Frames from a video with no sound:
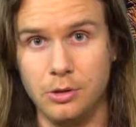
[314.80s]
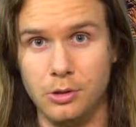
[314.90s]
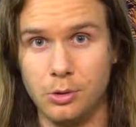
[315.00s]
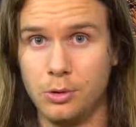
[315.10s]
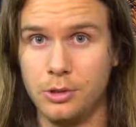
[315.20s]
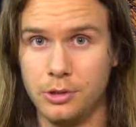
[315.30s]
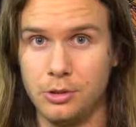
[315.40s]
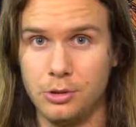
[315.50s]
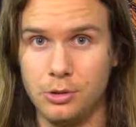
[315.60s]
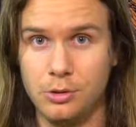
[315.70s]

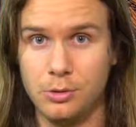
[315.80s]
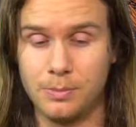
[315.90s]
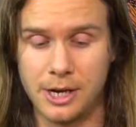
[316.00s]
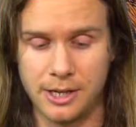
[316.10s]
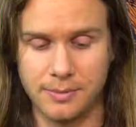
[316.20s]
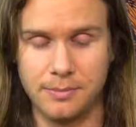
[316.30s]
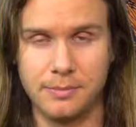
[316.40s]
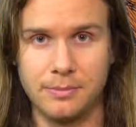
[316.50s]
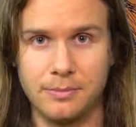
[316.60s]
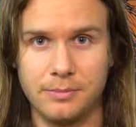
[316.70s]
you might
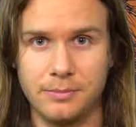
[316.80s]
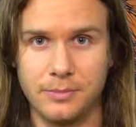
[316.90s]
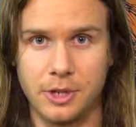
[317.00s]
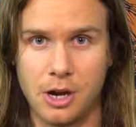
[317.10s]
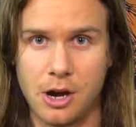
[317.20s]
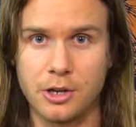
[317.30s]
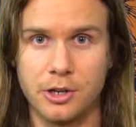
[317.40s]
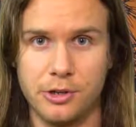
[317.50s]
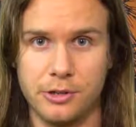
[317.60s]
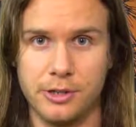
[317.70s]

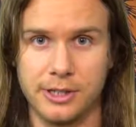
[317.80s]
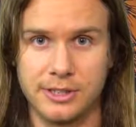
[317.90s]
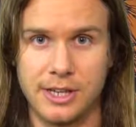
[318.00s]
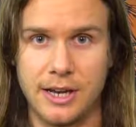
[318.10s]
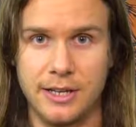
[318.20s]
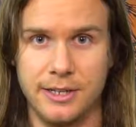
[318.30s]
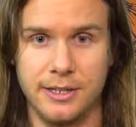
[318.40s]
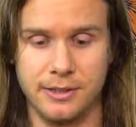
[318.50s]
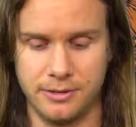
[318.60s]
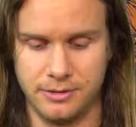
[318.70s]
conquer your
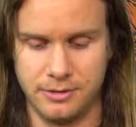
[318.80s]
anxiety